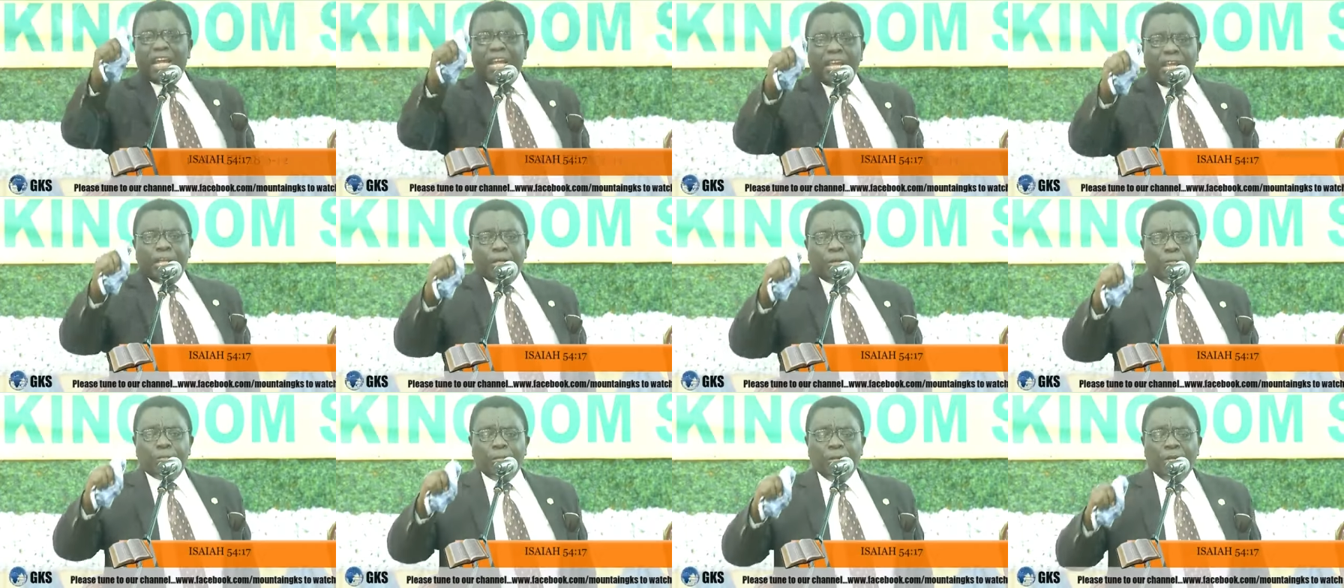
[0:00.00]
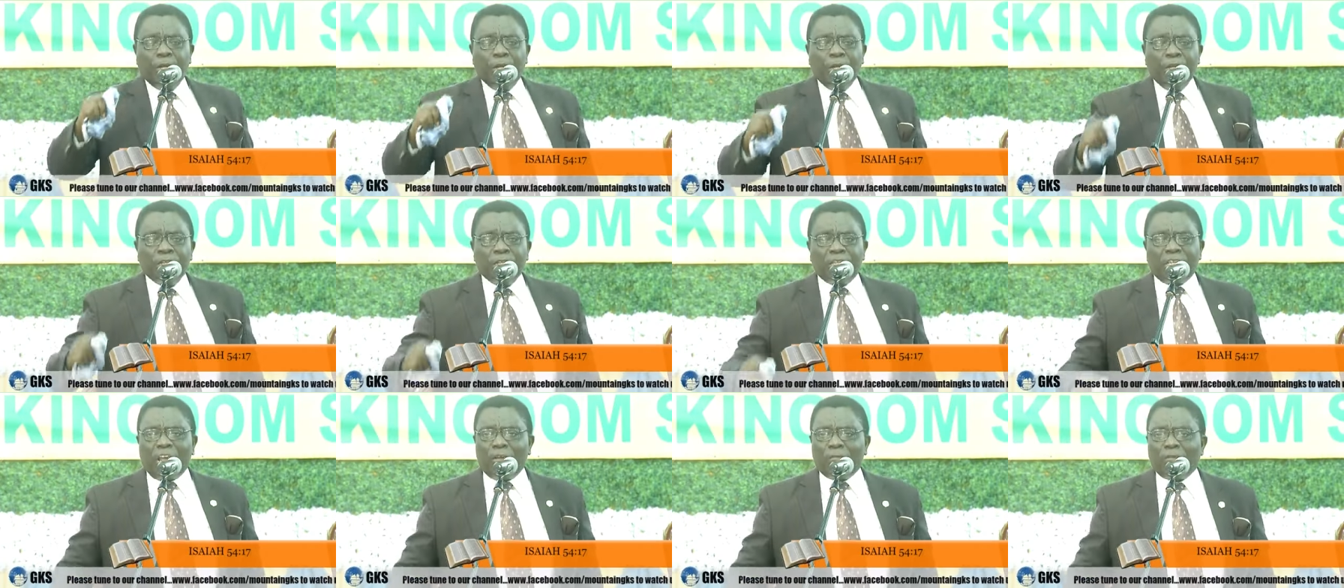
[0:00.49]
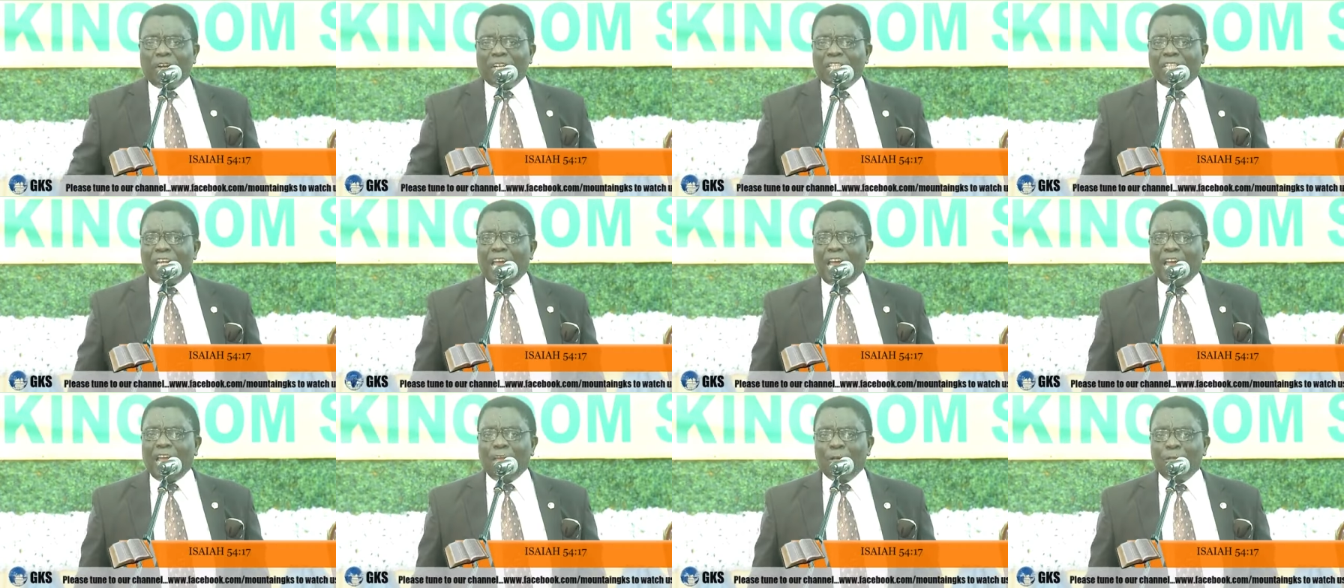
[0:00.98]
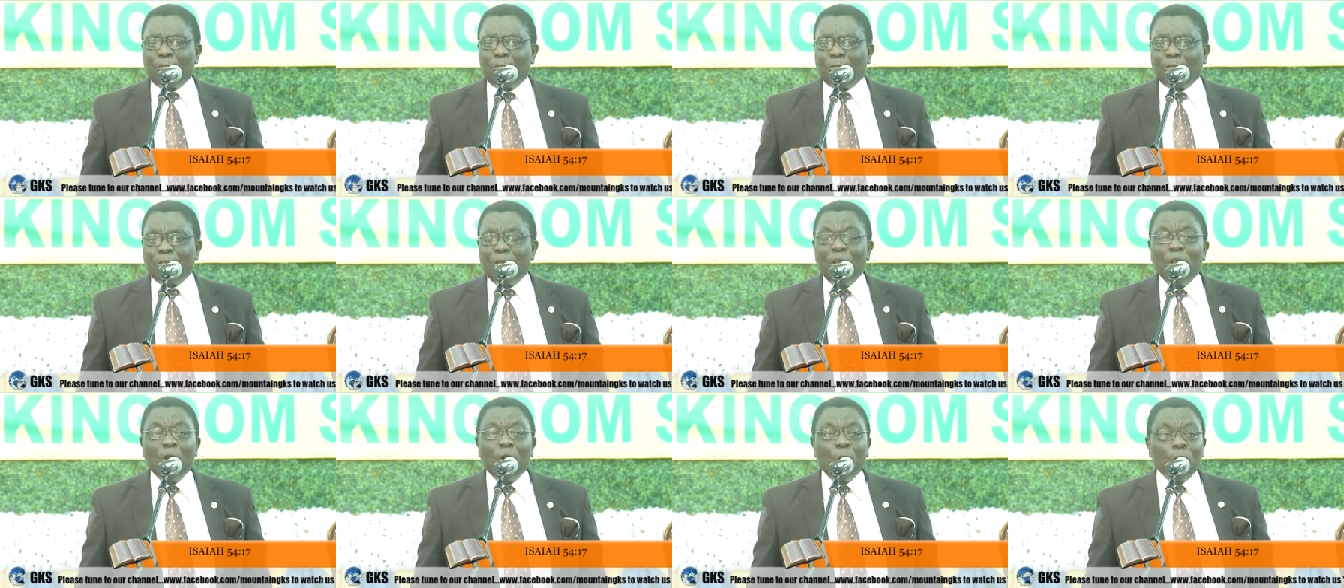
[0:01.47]
him several times,
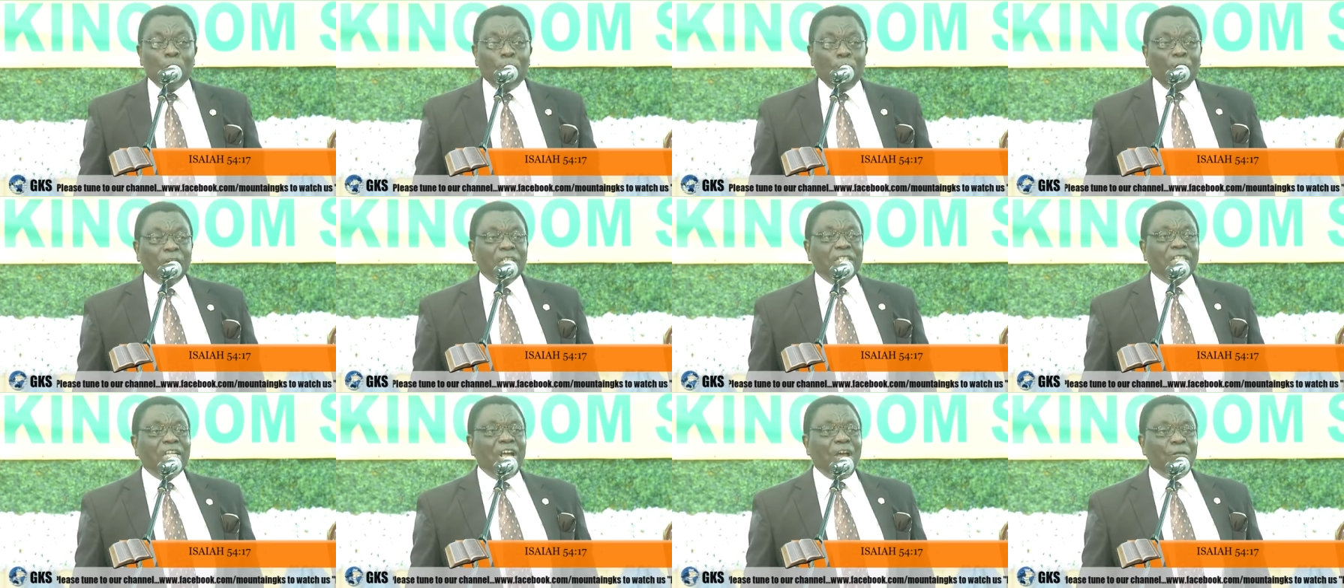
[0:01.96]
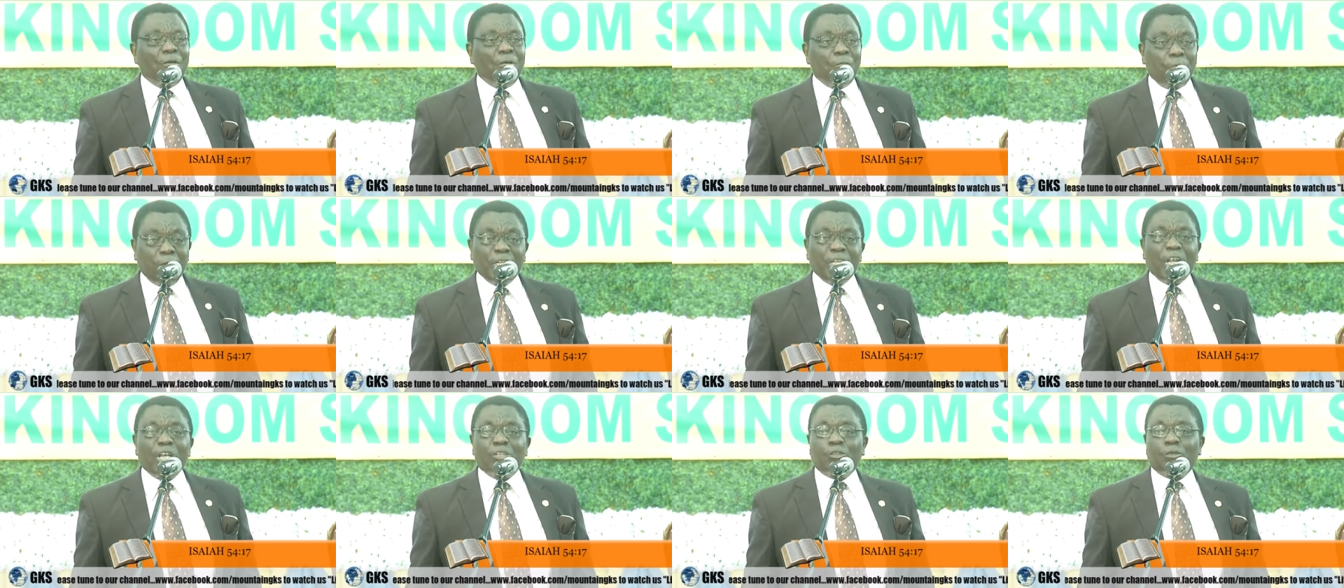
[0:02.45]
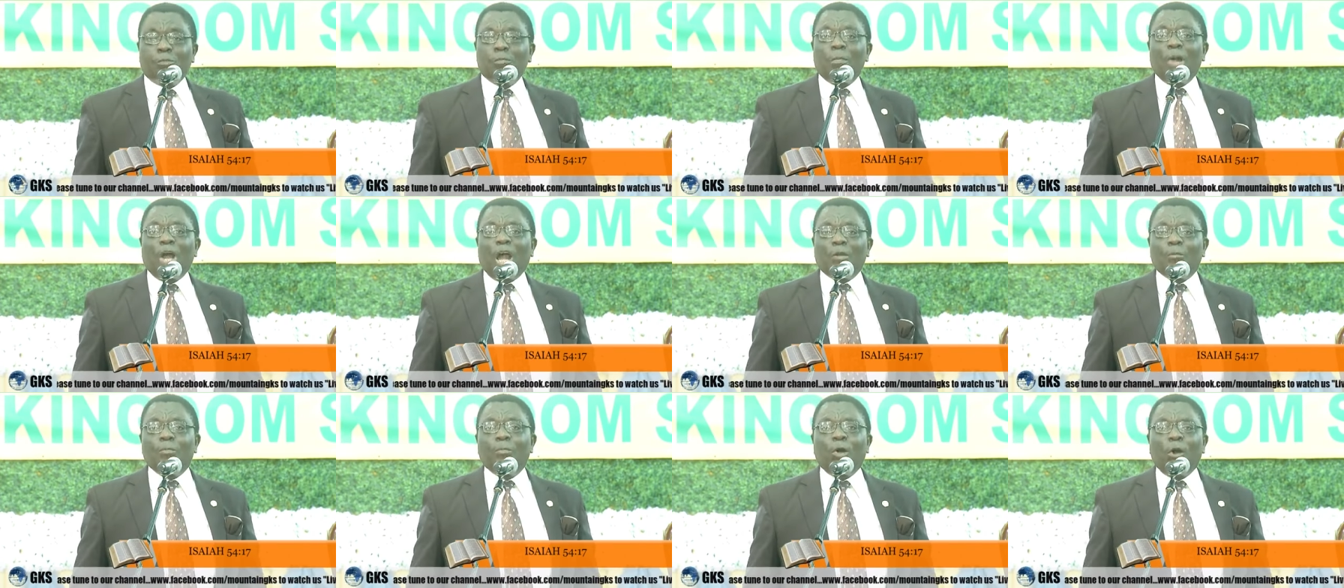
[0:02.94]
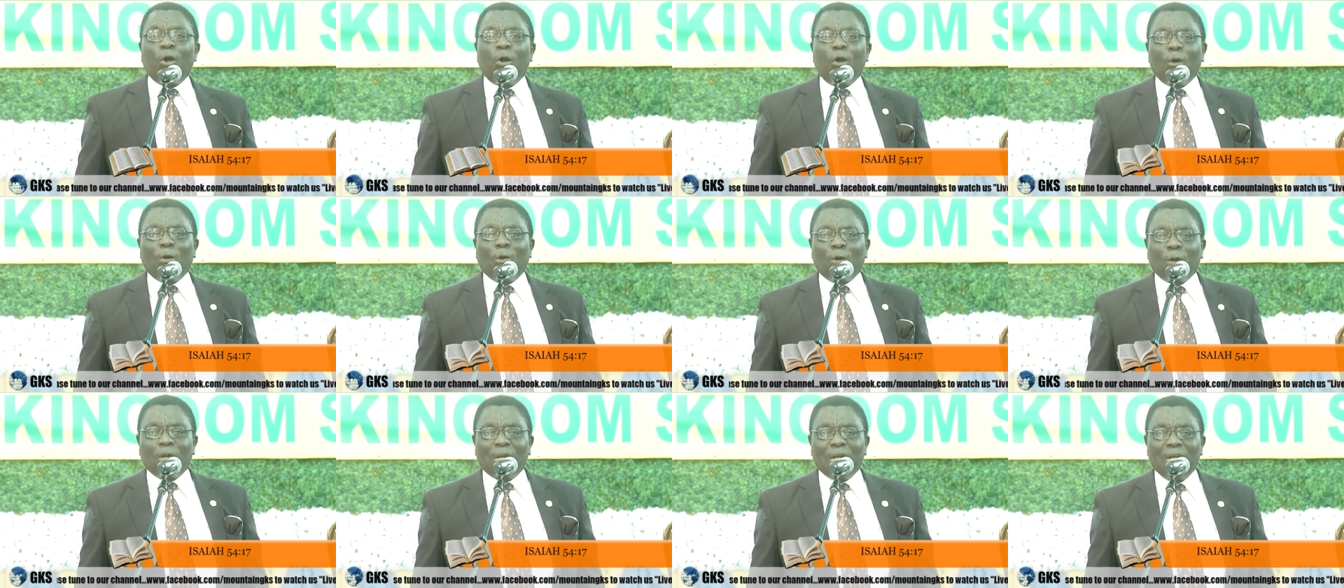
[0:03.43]
but David, being a smart
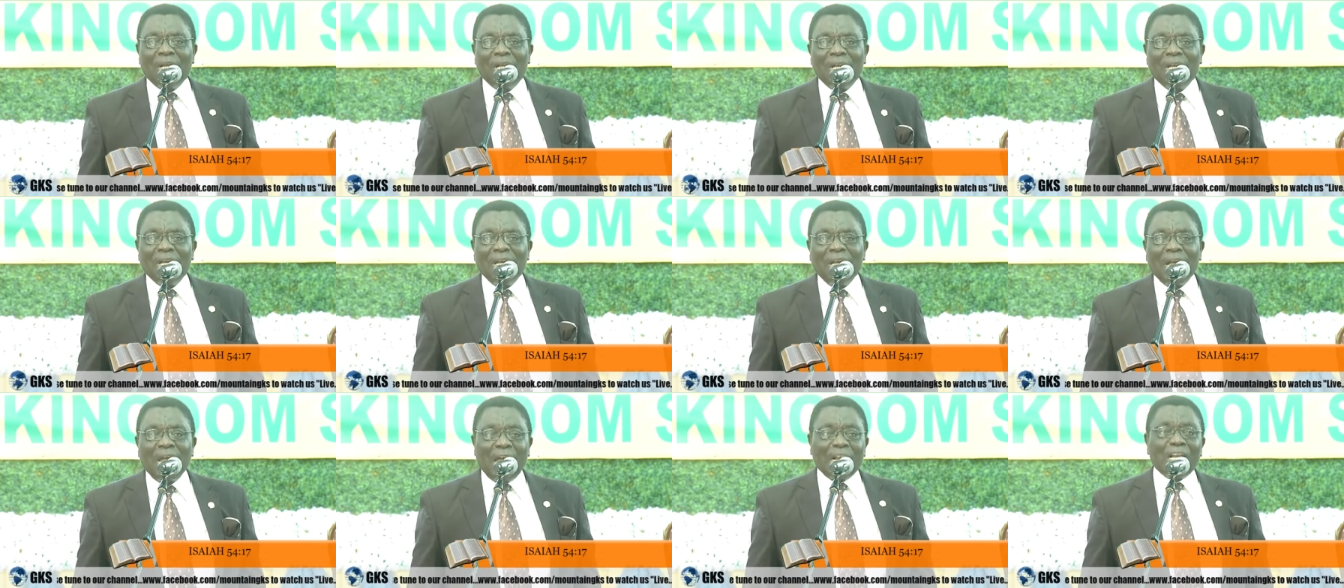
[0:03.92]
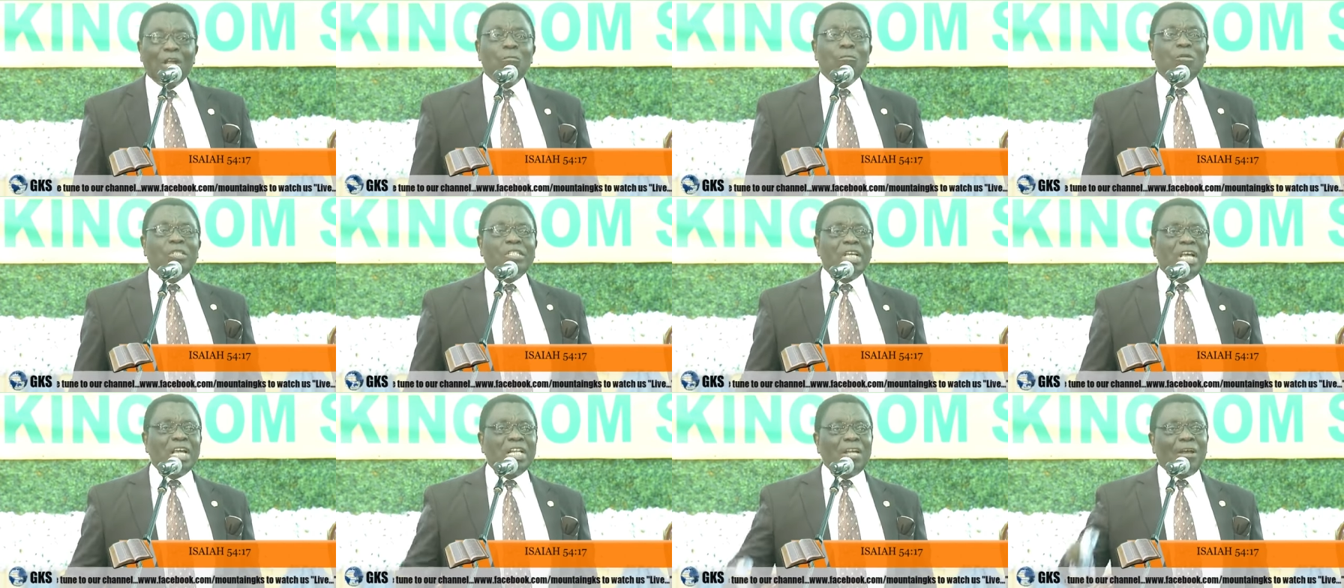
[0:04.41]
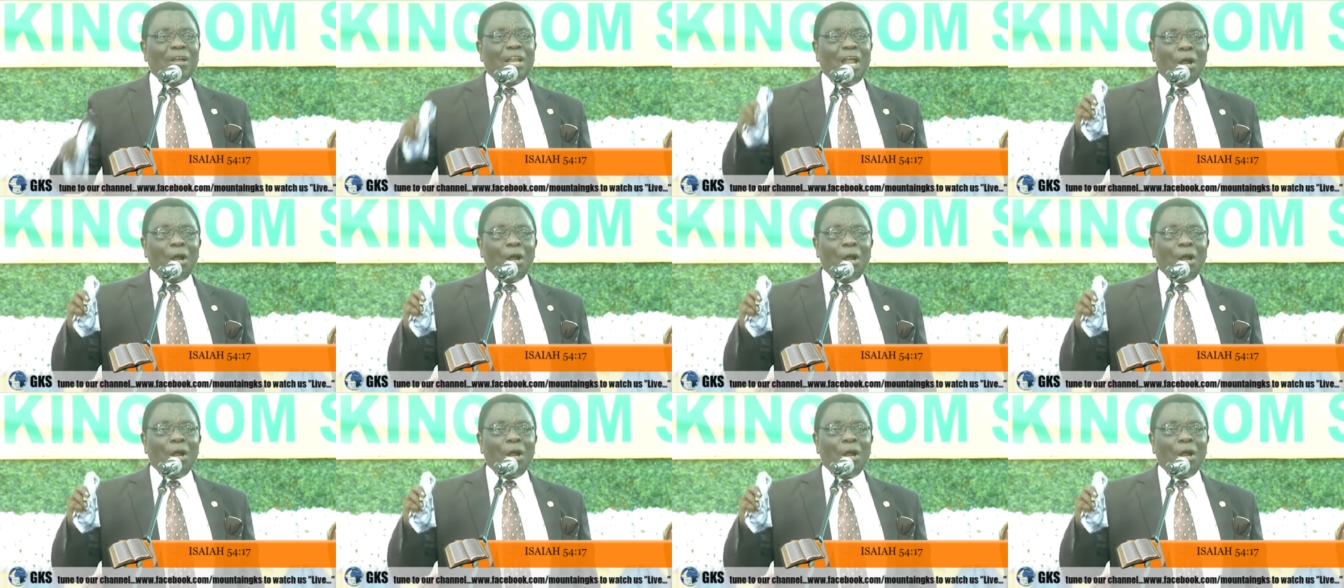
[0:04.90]
boy, and I will say in a